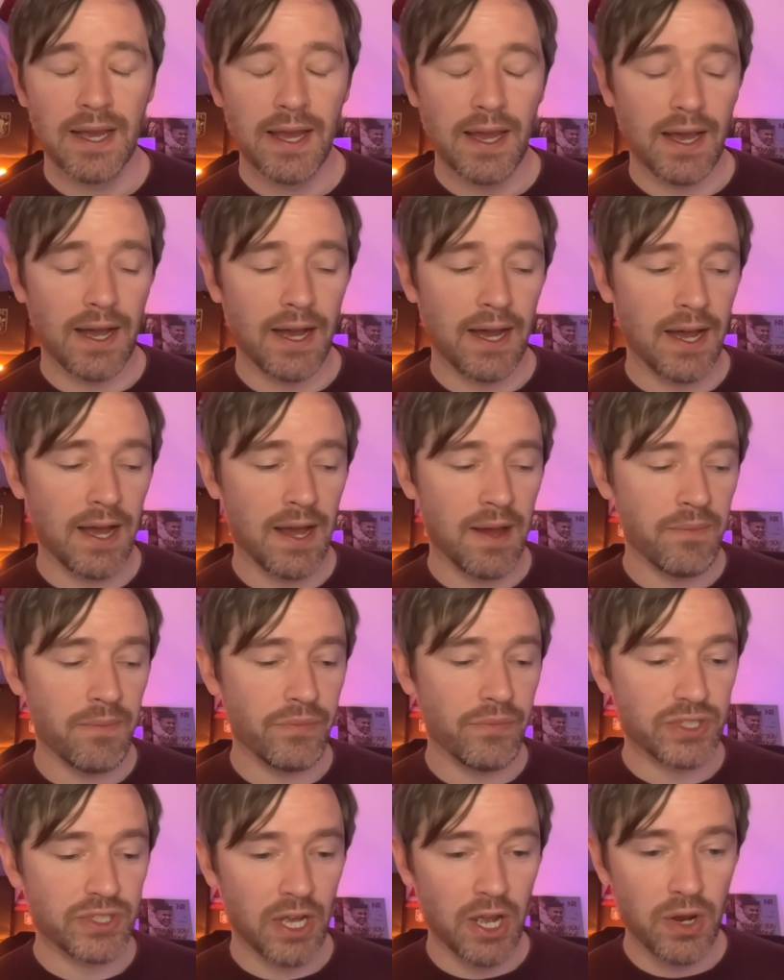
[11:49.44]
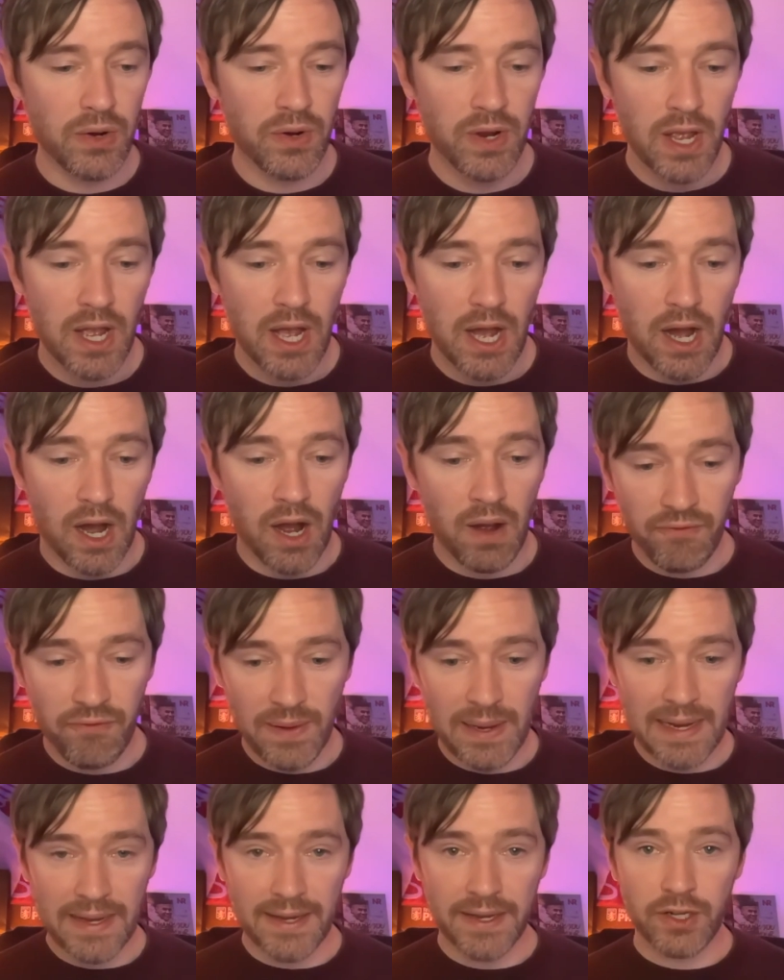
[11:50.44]
So I'm
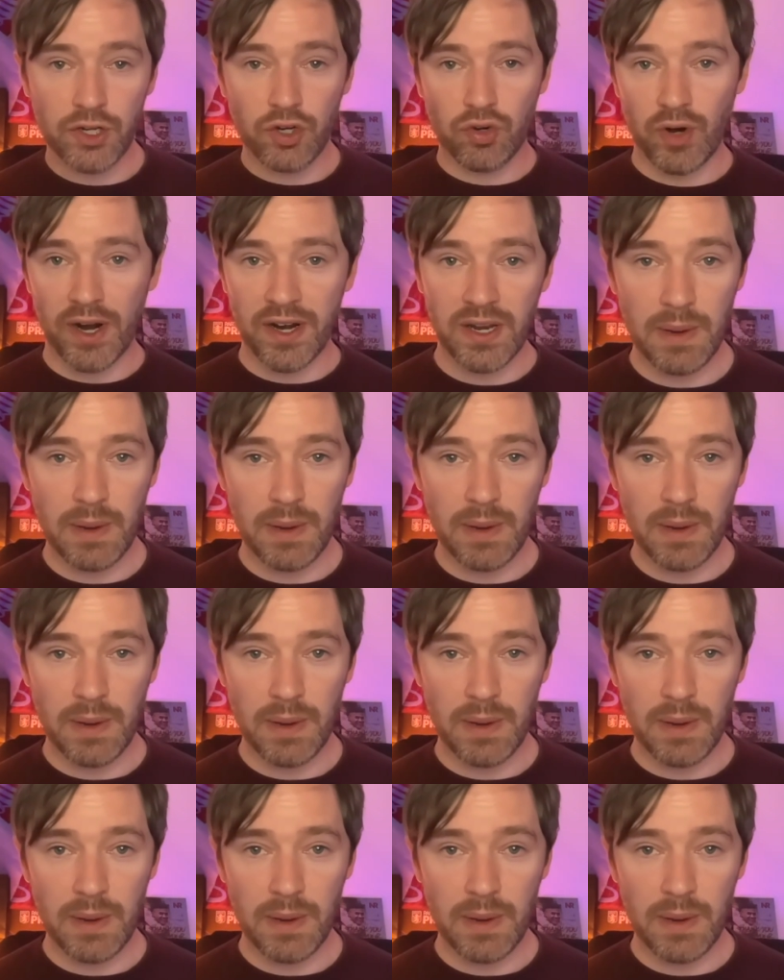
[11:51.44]
feeling incredibly